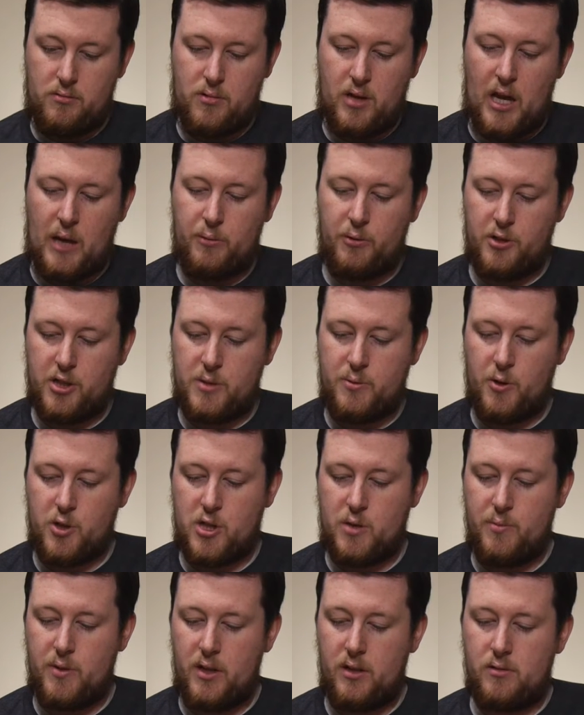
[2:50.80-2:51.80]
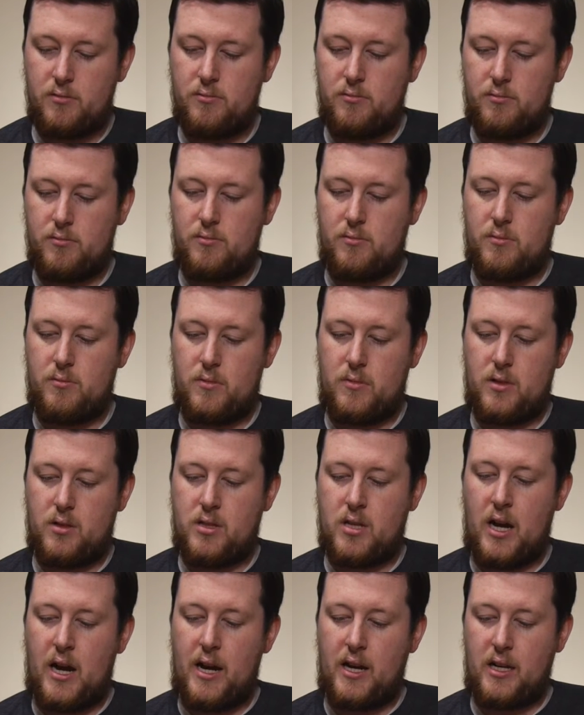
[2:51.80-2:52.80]
cable it's supposed to be
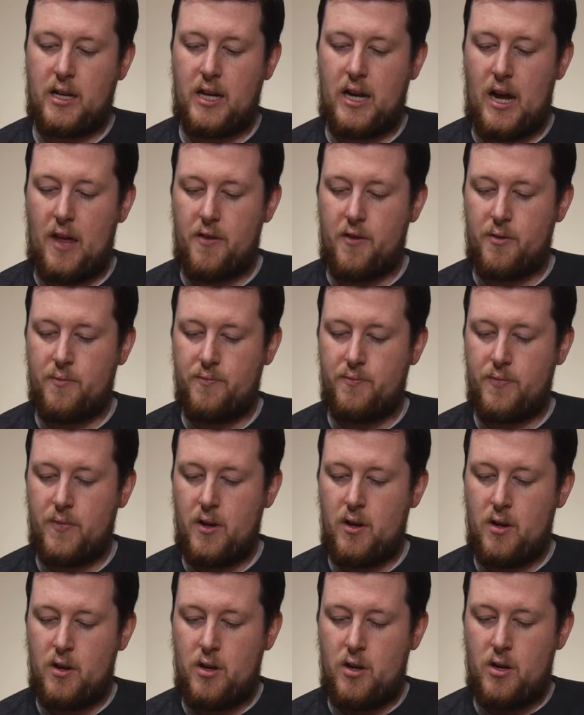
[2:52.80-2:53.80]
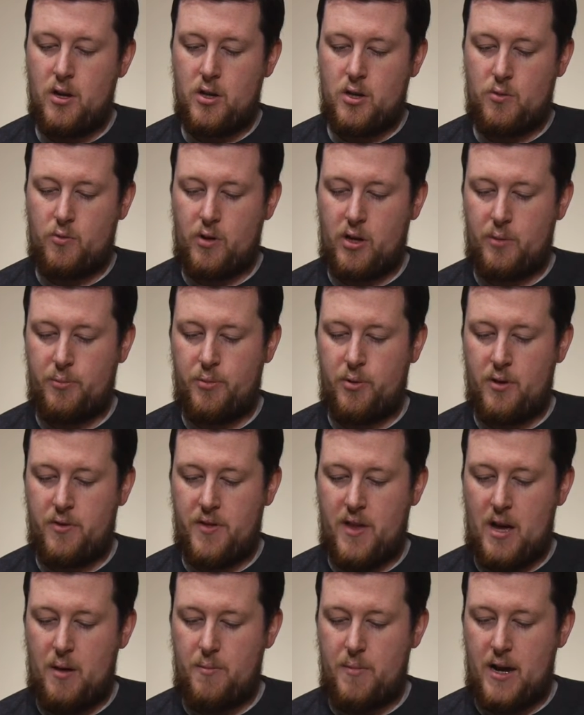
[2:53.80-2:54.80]
tying together. So we're going to
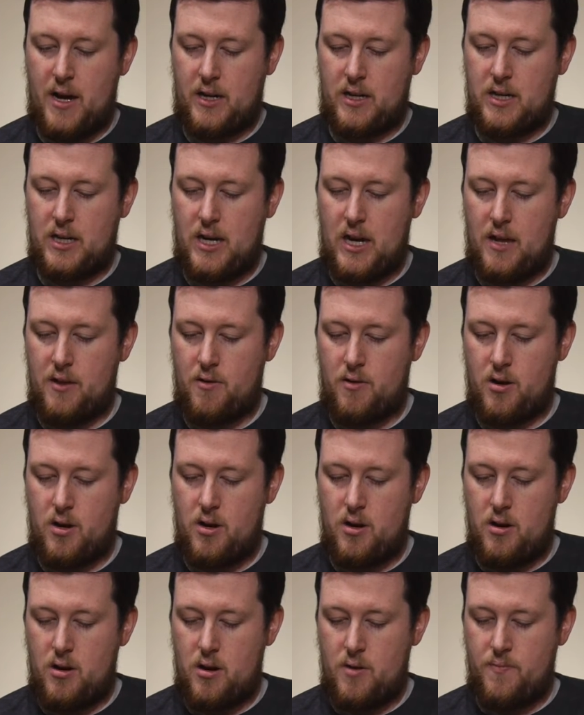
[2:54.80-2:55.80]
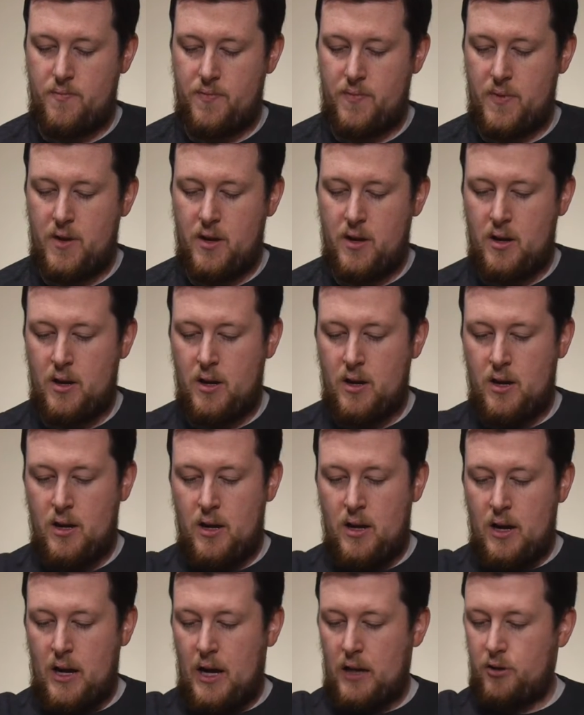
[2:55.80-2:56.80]
put that back together here.
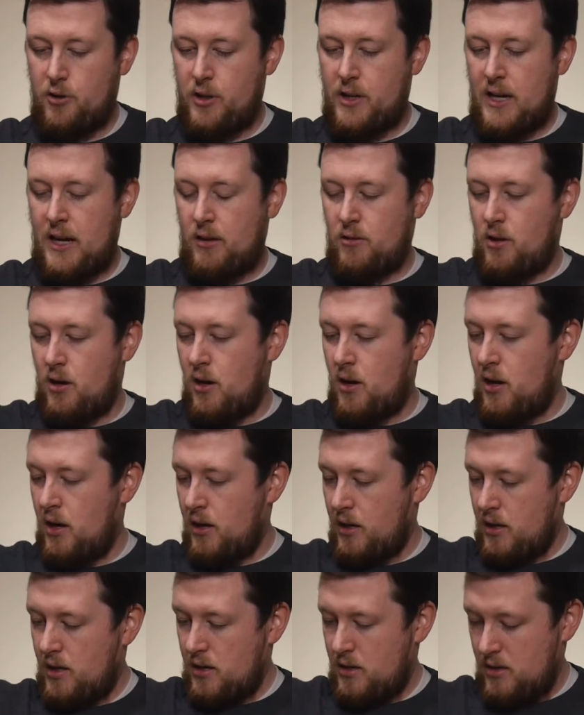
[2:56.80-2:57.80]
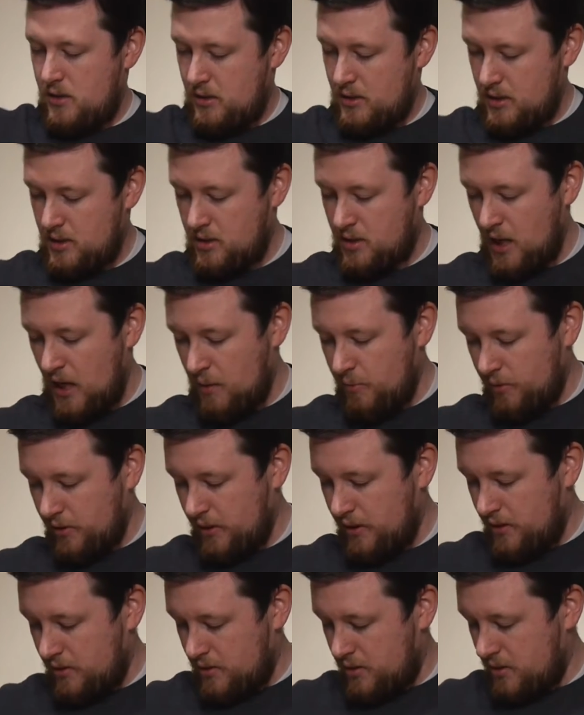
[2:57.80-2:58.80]
And look at how long this cable
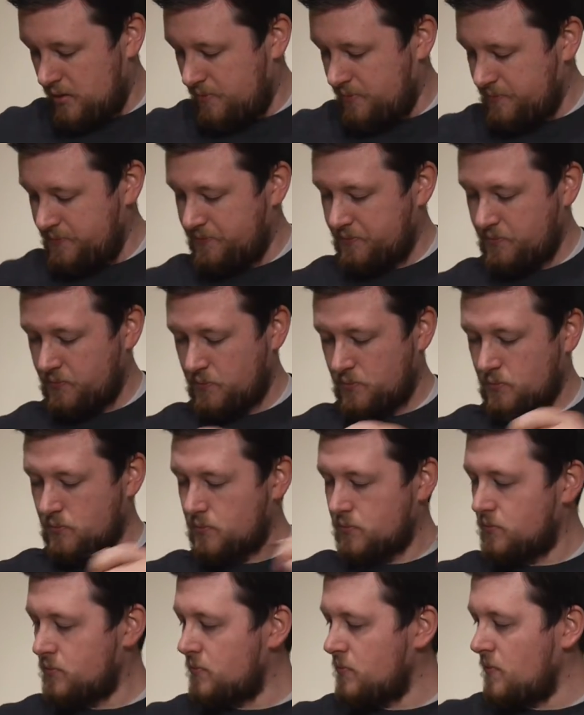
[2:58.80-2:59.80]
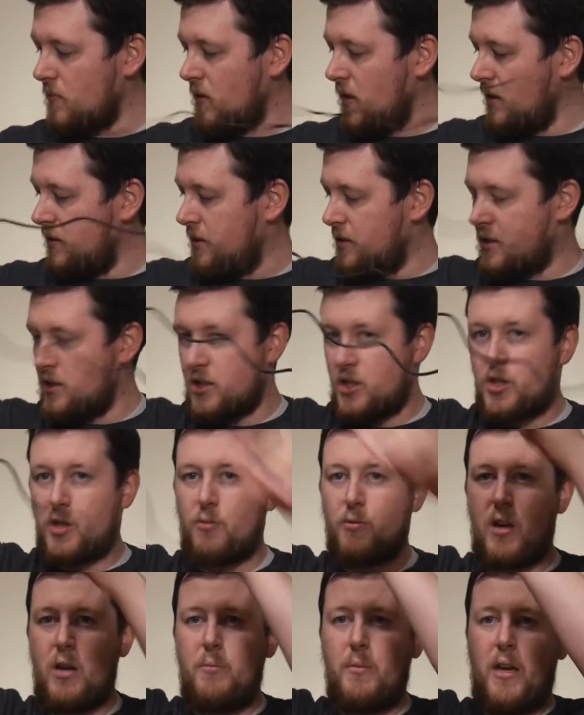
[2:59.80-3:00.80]
is. This is
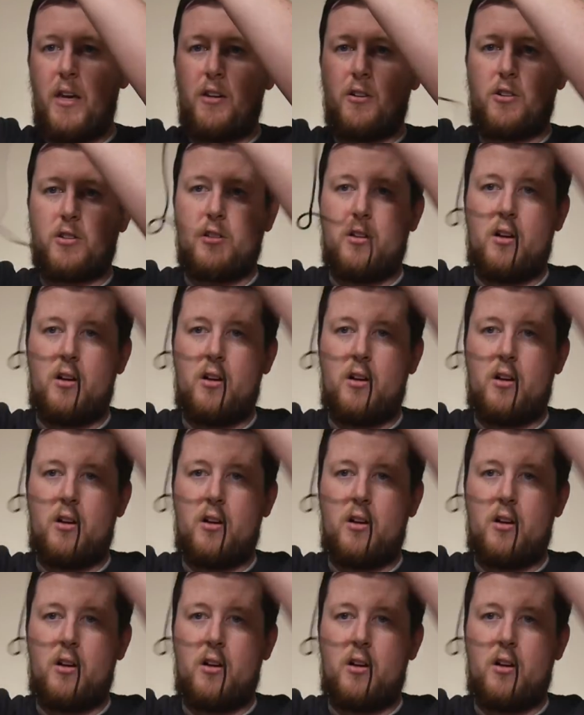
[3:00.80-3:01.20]
three meters